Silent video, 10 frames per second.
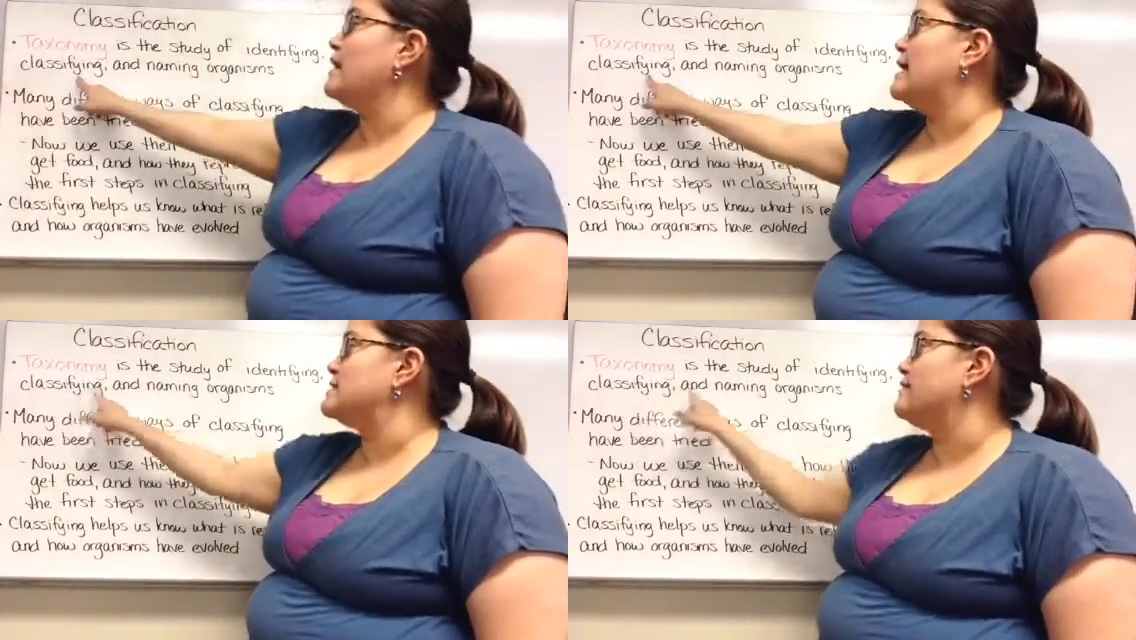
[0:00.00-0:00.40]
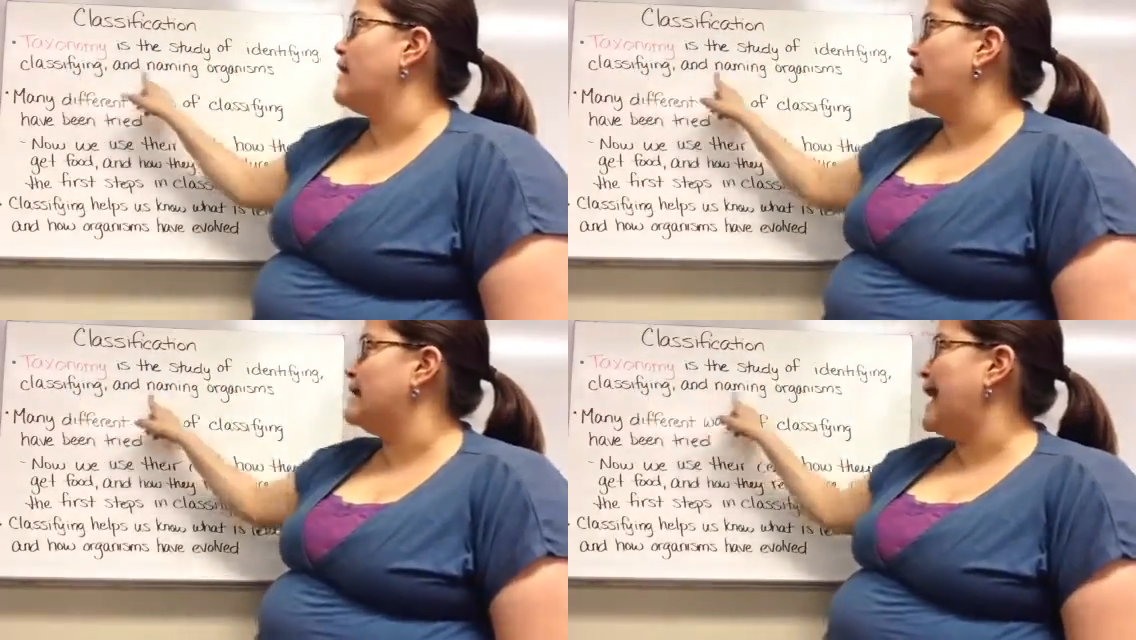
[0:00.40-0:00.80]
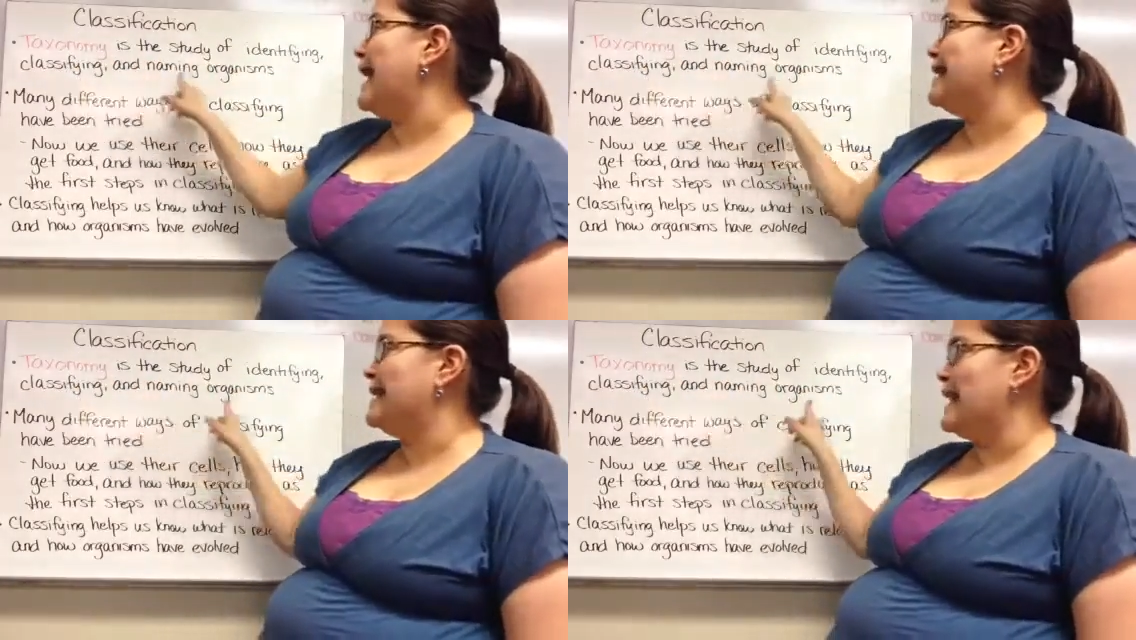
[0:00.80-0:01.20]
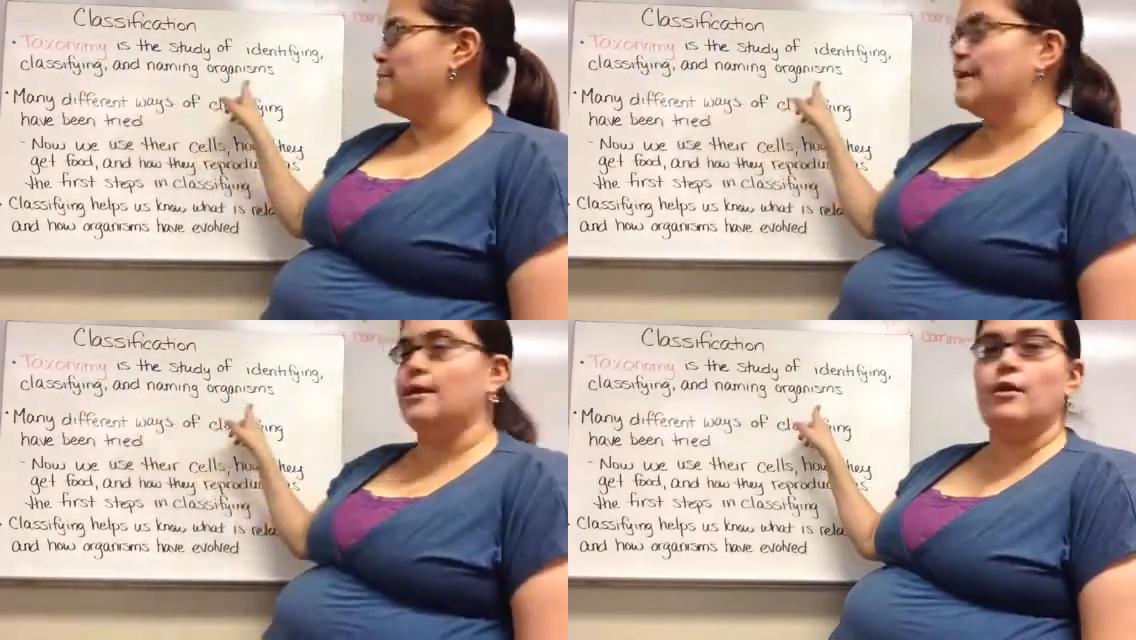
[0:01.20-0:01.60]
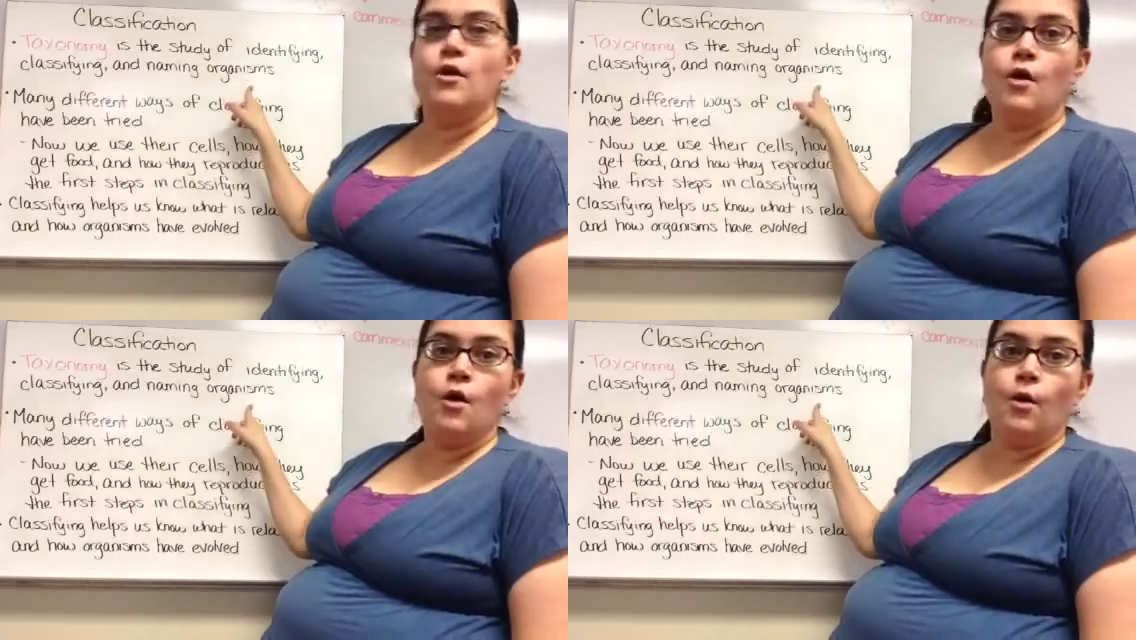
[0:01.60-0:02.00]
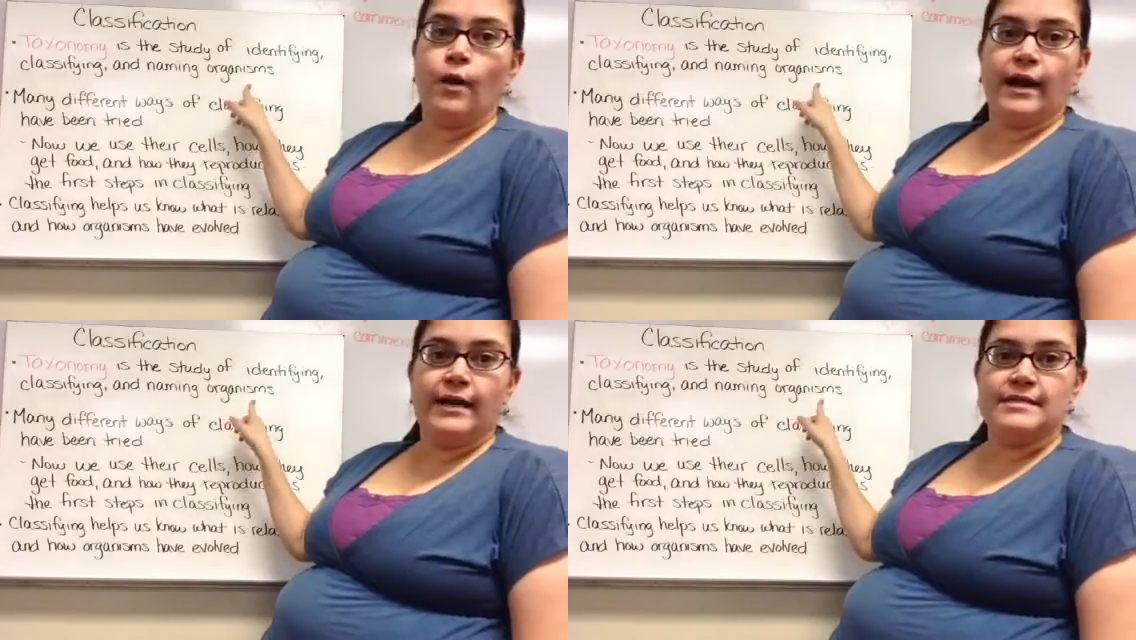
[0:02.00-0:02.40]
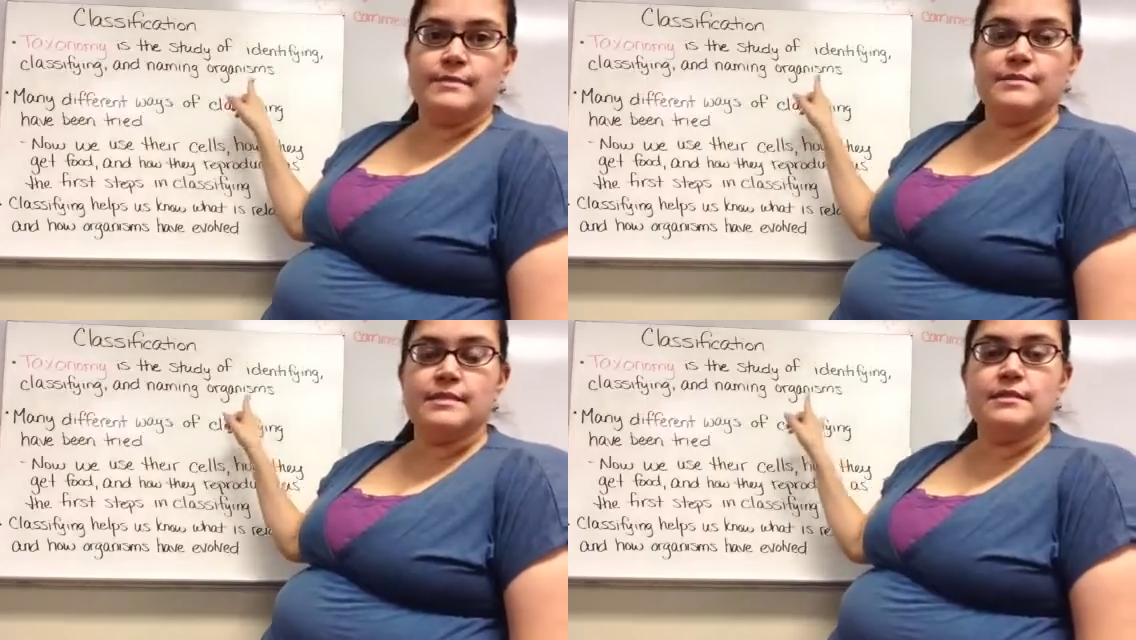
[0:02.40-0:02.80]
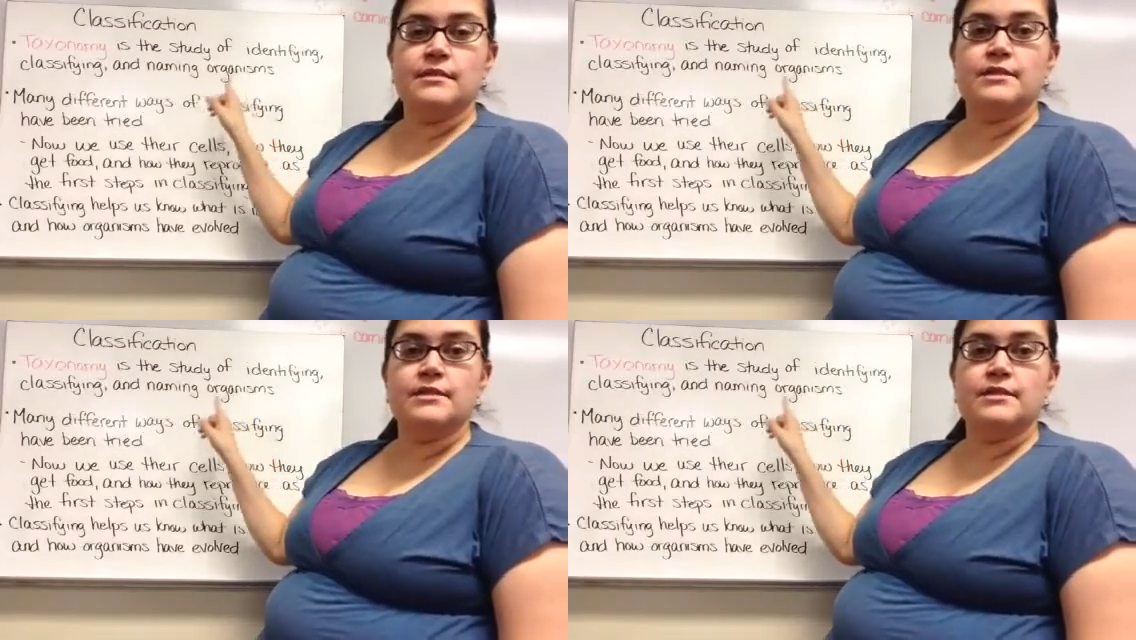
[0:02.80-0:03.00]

classifying, and naming organisms.